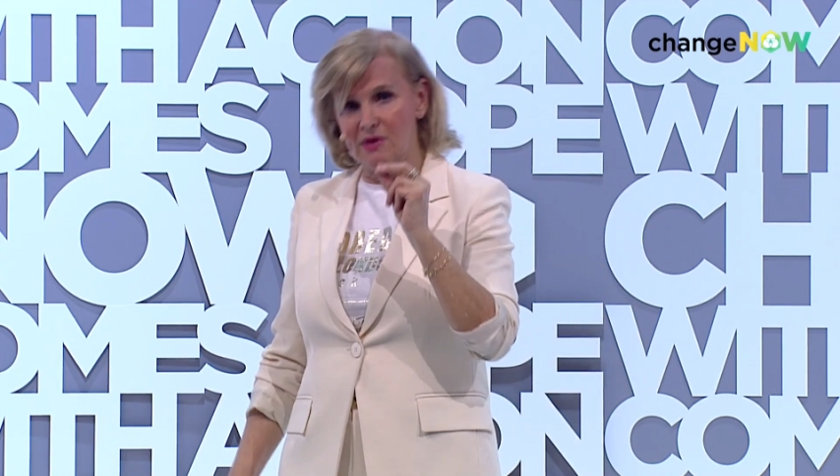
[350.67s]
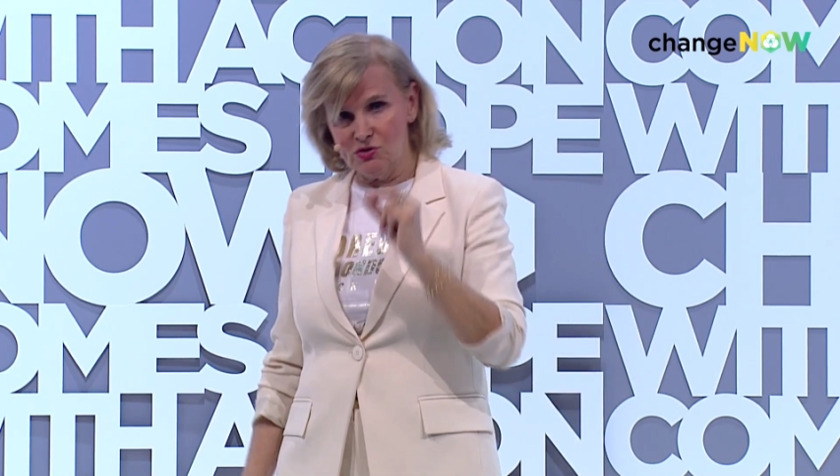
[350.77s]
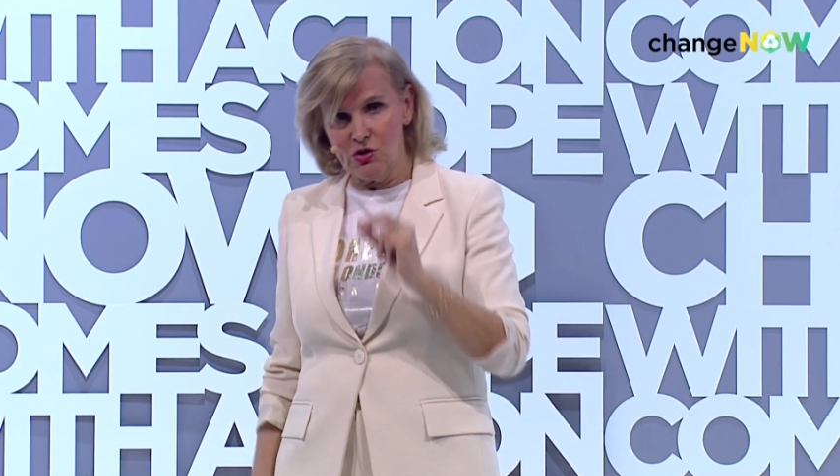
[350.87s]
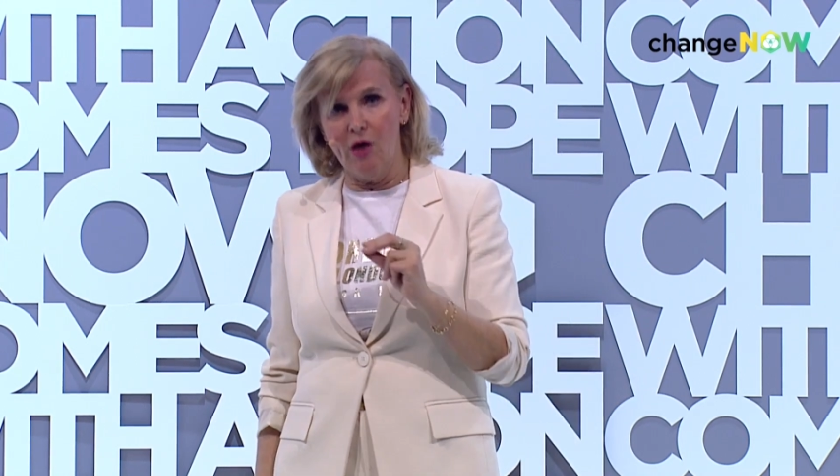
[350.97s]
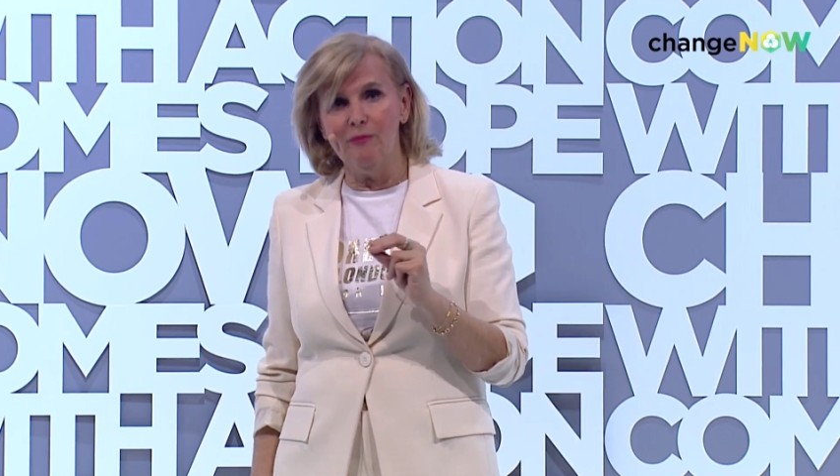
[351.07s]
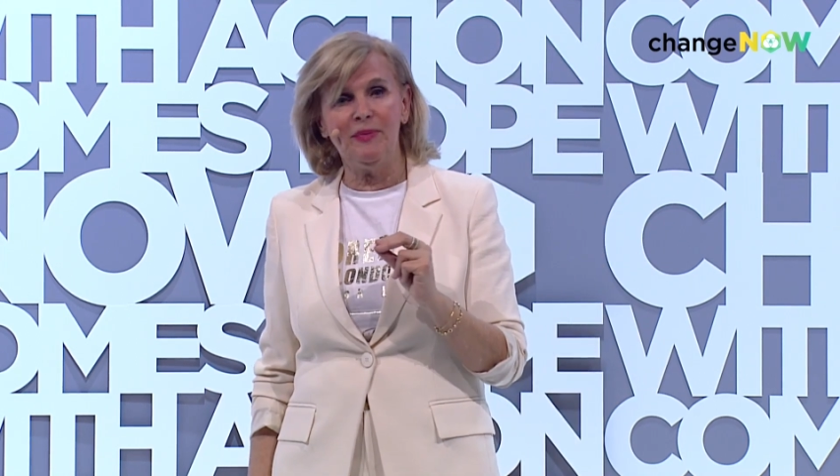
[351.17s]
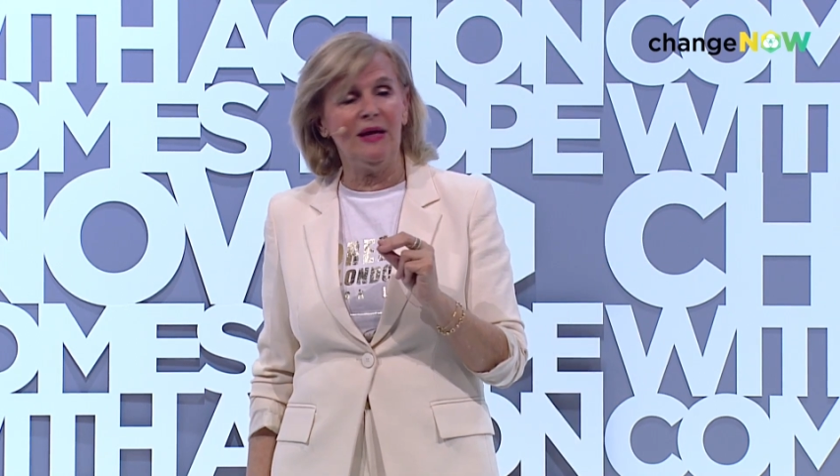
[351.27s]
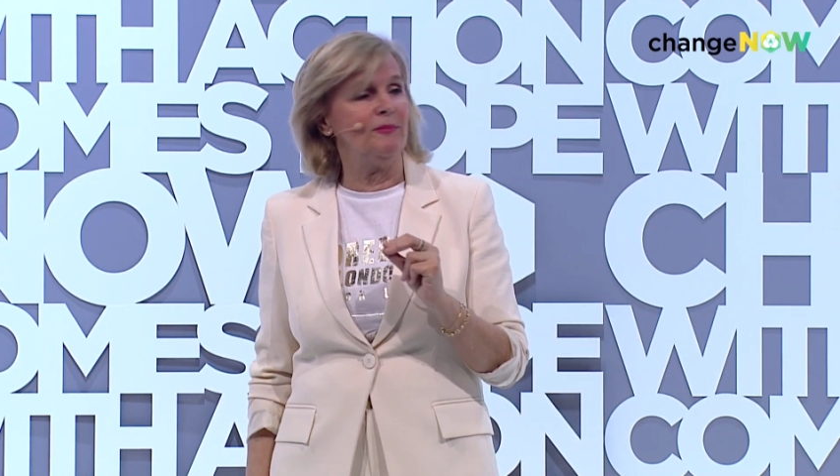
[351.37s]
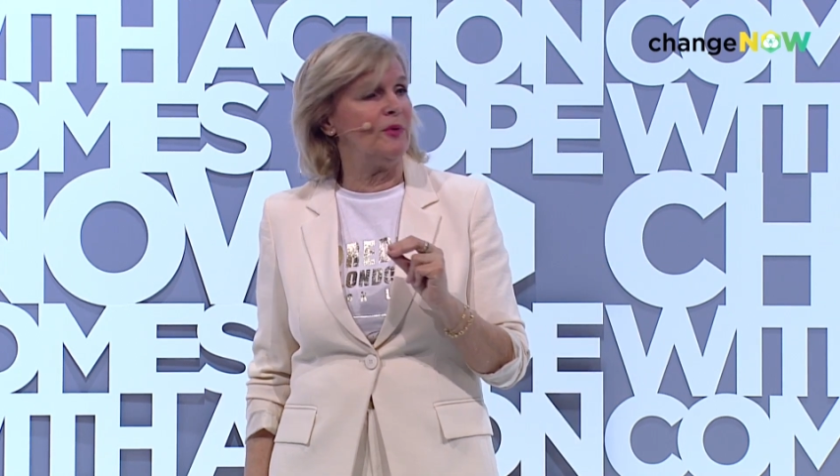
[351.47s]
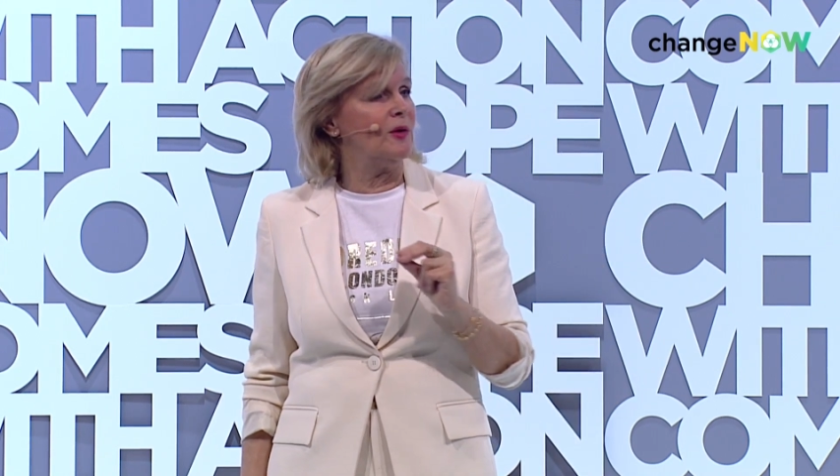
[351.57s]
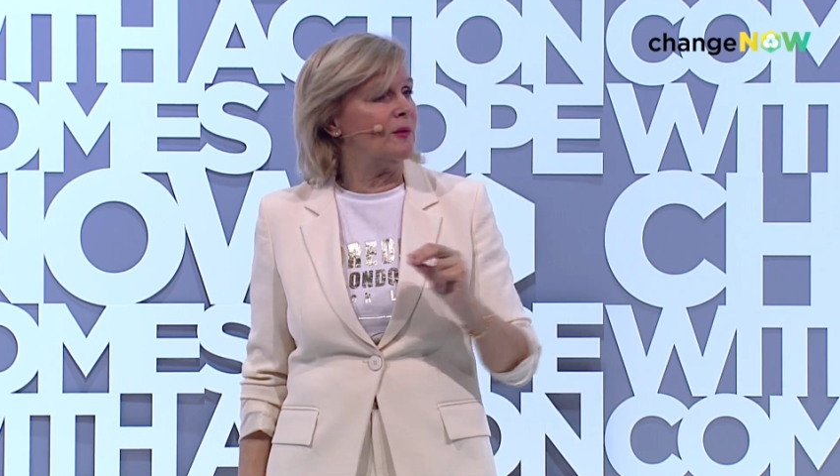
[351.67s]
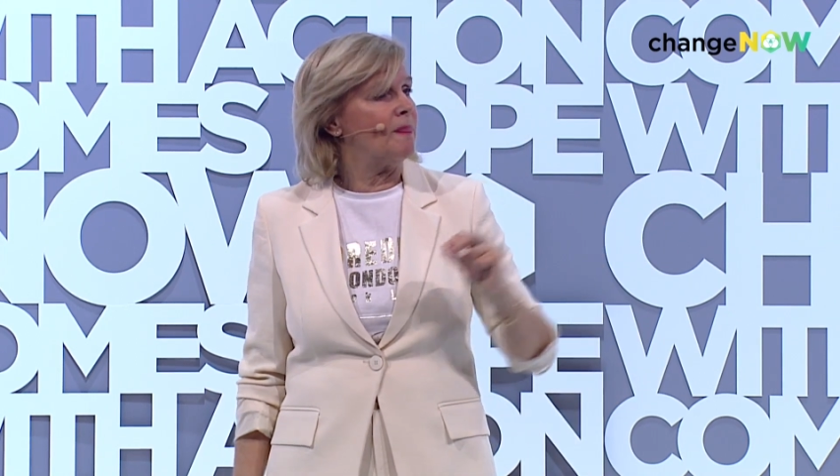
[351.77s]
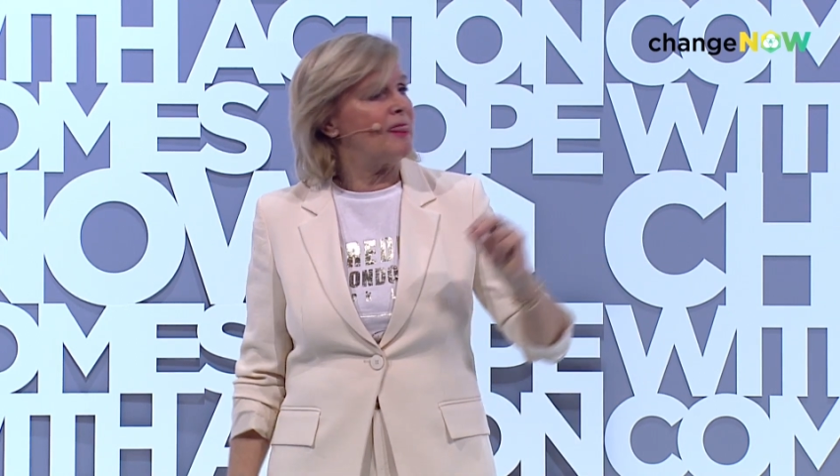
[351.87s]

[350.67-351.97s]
young people